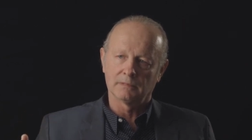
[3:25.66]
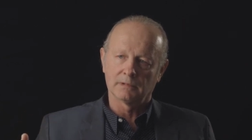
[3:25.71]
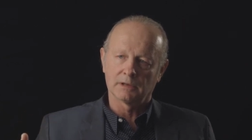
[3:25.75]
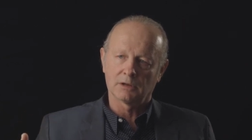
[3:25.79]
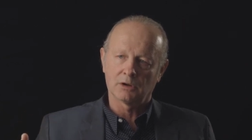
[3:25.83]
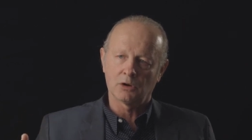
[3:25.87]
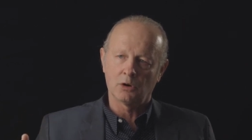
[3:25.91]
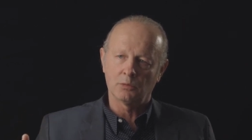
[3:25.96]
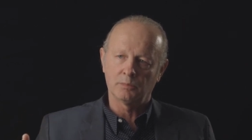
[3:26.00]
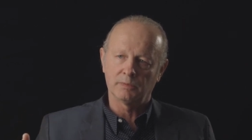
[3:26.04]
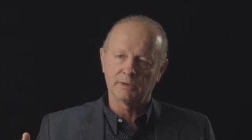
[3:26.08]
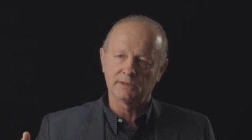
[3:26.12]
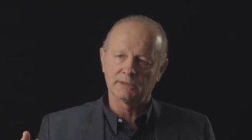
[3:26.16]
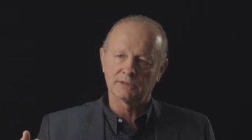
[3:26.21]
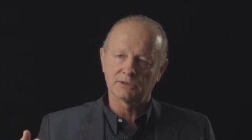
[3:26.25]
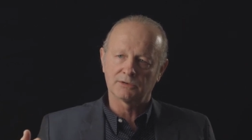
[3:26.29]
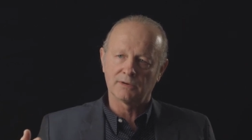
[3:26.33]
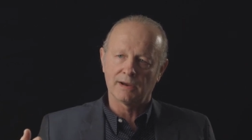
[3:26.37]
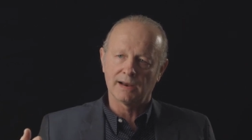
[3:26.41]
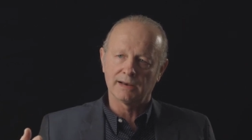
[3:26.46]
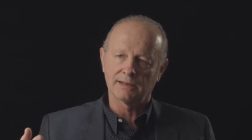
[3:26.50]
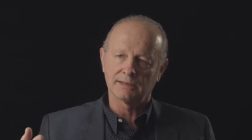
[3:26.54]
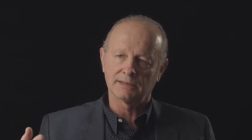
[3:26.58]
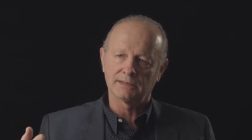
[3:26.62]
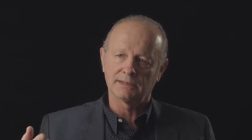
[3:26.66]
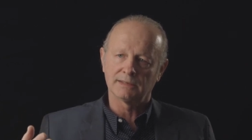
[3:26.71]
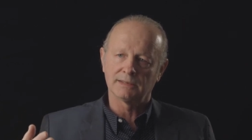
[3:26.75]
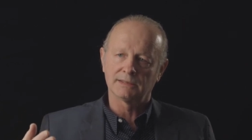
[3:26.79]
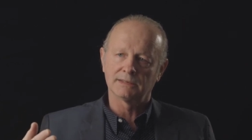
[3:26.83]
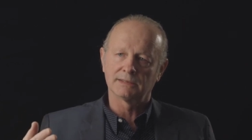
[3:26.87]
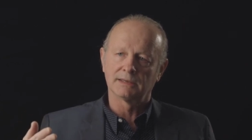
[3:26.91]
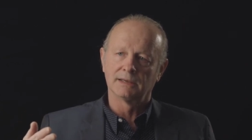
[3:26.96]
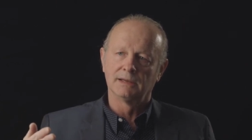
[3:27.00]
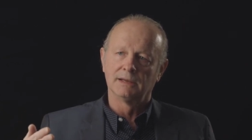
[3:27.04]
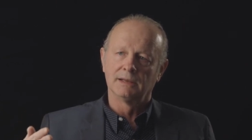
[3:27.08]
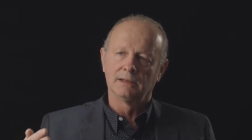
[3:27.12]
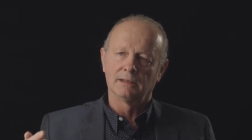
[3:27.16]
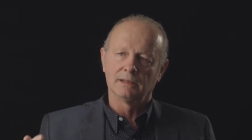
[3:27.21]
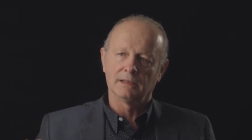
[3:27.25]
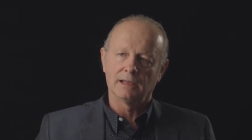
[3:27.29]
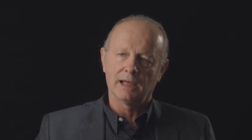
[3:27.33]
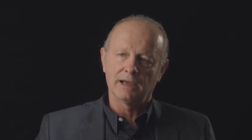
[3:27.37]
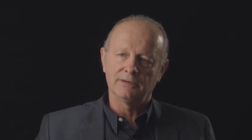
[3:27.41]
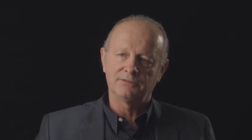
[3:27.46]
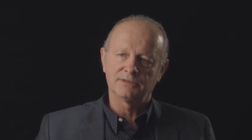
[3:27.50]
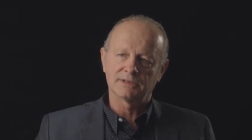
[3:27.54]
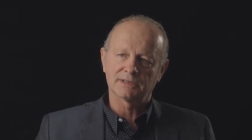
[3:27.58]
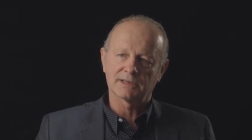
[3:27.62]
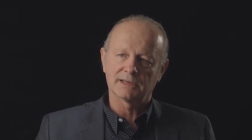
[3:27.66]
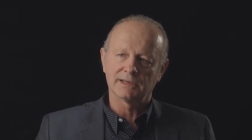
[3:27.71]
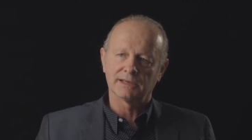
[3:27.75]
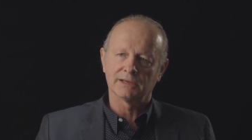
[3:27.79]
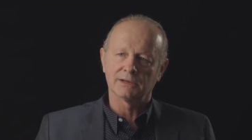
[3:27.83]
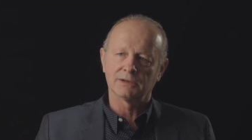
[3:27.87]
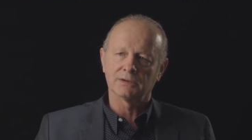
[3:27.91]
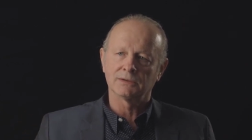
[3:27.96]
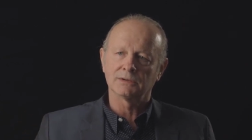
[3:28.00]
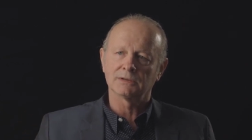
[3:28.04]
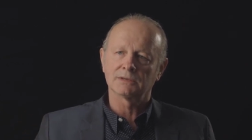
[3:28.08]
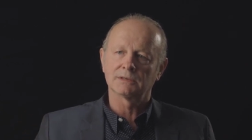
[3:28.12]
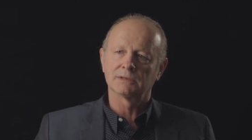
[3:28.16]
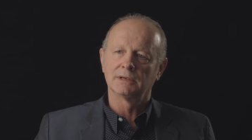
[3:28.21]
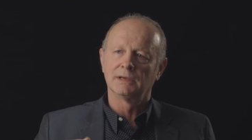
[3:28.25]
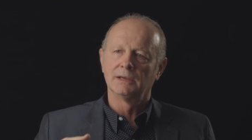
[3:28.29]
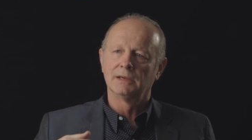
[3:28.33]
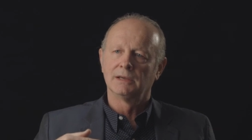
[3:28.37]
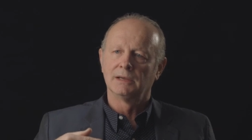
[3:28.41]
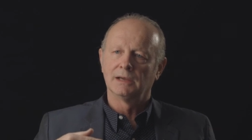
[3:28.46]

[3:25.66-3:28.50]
coping strategies, life skills,